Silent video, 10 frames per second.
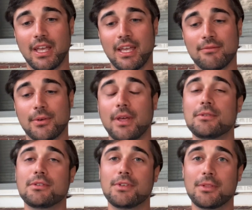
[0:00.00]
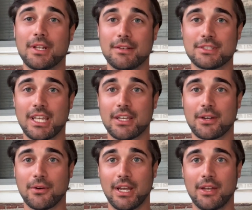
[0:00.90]
And for those of you that have stuck
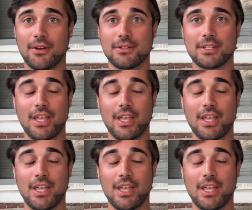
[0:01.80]
around